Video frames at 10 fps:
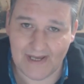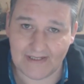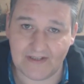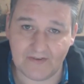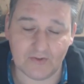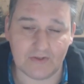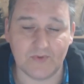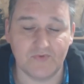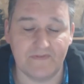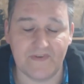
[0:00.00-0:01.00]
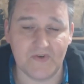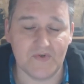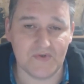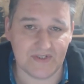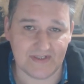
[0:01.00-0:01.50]
Back to normal
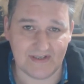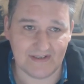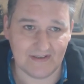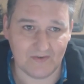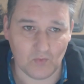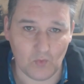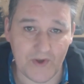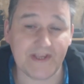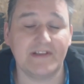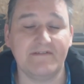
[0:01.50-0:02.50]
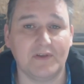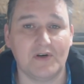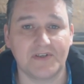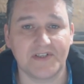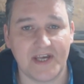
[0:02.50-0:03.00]
reviews, weekly
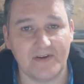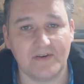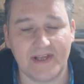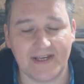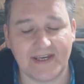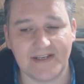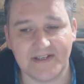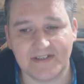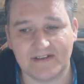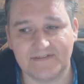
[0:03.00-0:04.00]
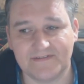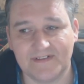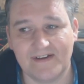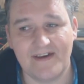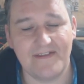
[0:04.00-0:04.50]
vlogs, and all that kind of
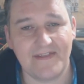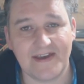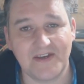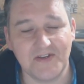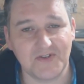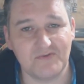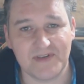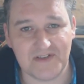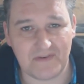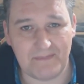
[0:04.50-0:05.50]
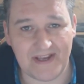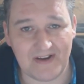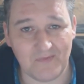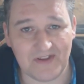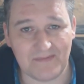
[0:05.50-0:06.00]
stuff. Thank you so much for
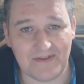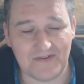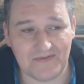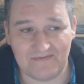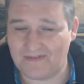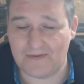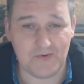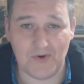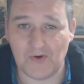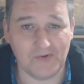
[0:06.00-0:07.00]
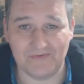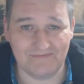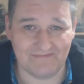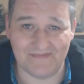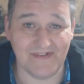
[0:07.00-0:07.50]
bearing with me through all
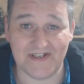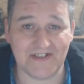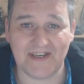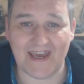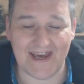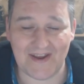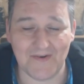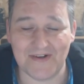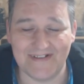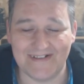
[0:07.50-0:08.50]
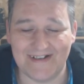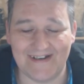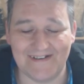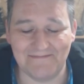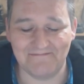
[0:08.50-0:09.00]
this carry-on.
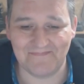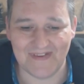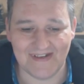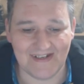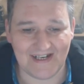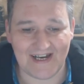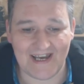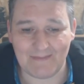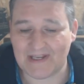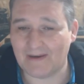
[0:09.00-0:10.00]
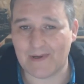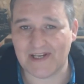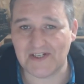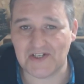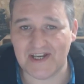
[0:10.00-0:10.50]
I am a
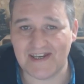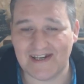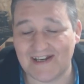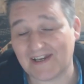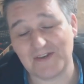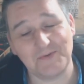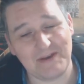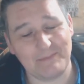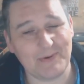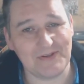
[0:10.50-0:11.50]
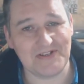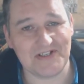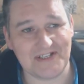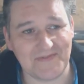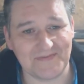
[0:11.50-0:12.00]
gibbering shite, and I can only
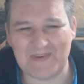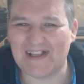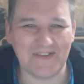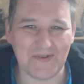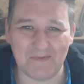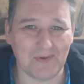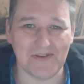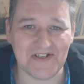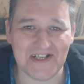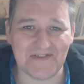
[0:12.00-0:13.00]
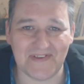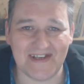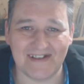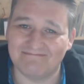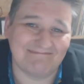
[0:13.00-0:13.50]
apologise. Well, I don't apologise for
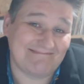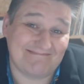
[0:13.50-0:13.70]
that.